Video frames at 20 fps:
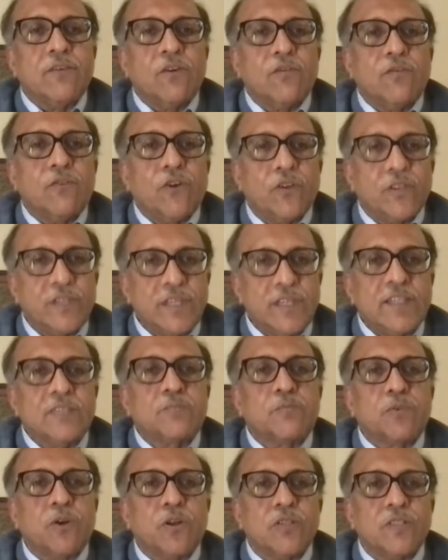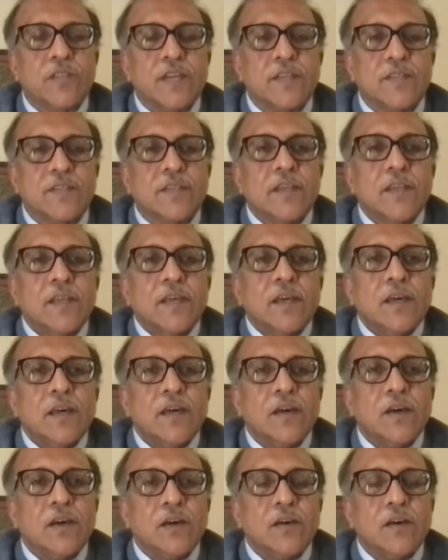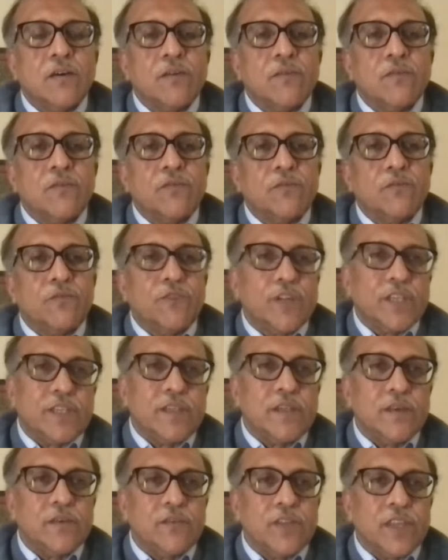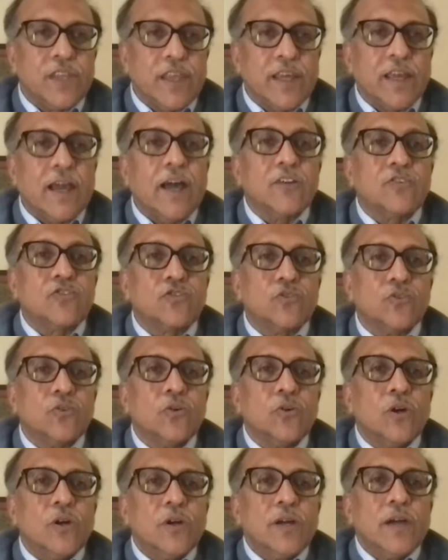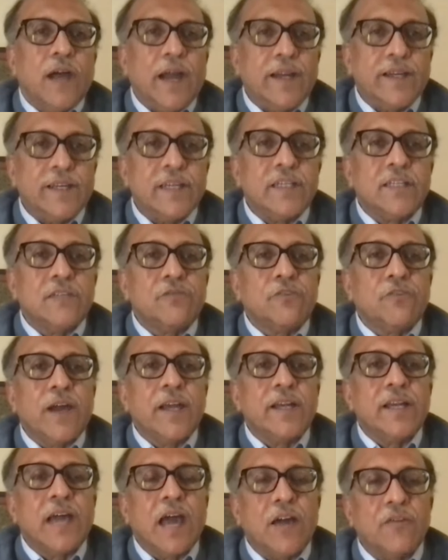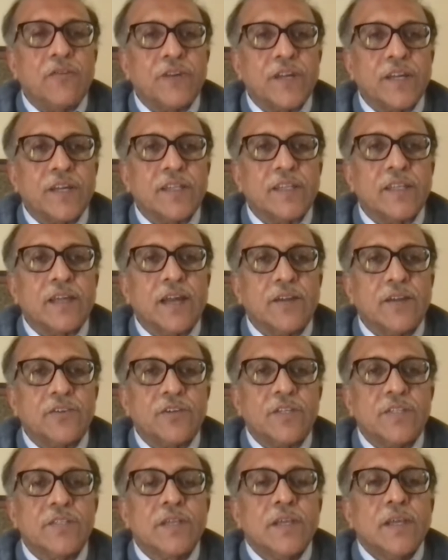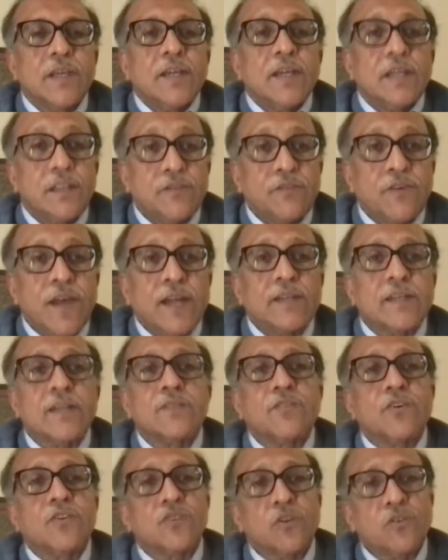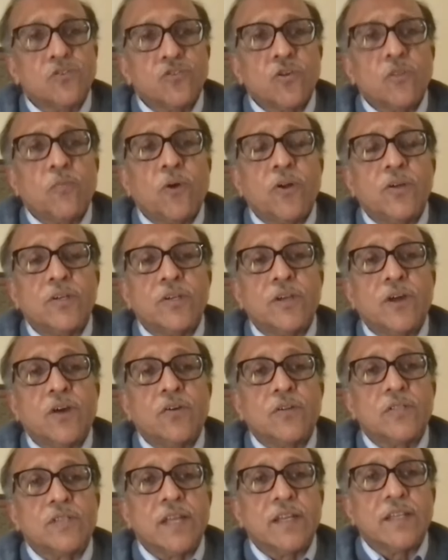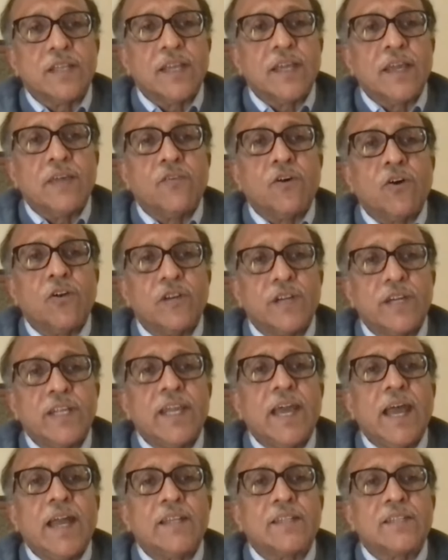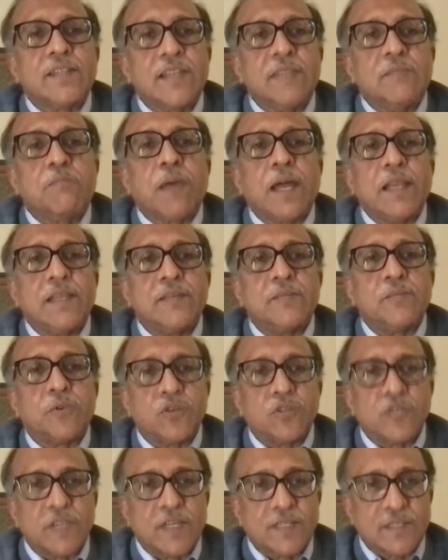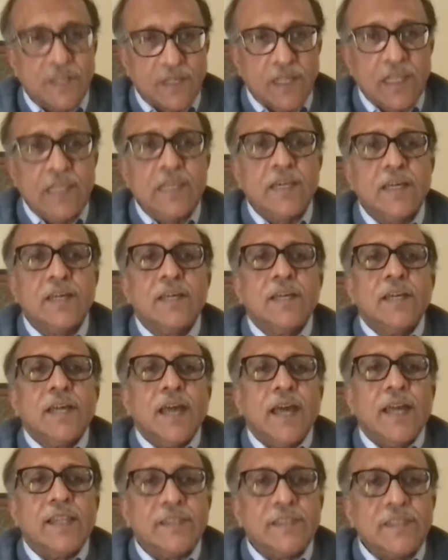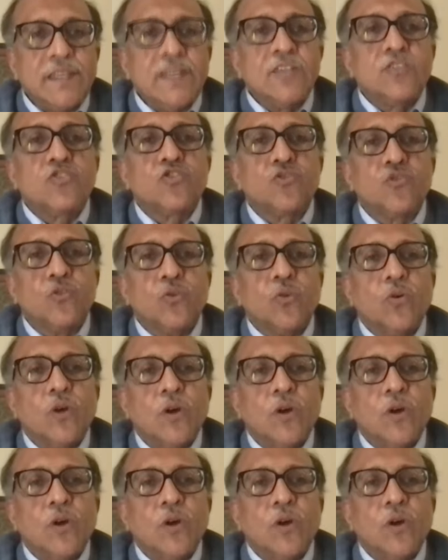for these projects with regard to identified African countries. In fact, it was also pointed out that they have already had three pilot projects earlier, and these two